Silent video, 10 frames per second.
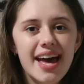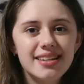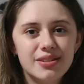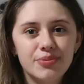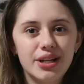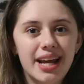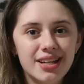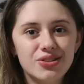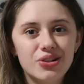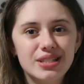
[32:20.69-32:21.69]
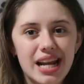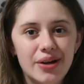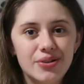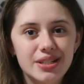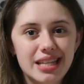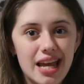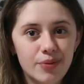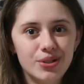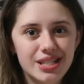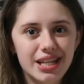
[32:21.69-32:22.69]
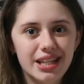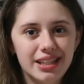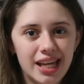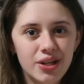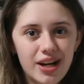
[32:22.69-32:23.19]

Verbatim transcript: some good answers and I was able to let